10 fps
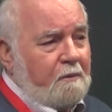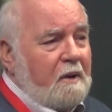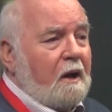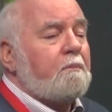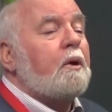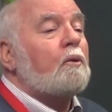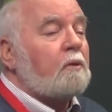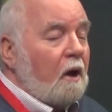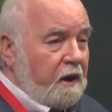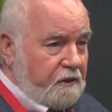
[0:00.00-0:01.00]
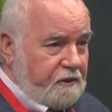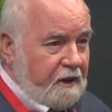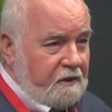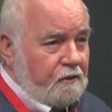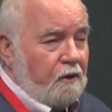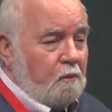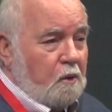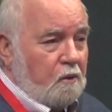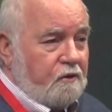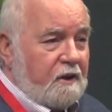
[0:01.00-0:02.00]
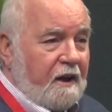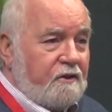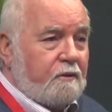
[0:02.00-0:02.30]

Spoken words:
Mark, pariah status on the world stage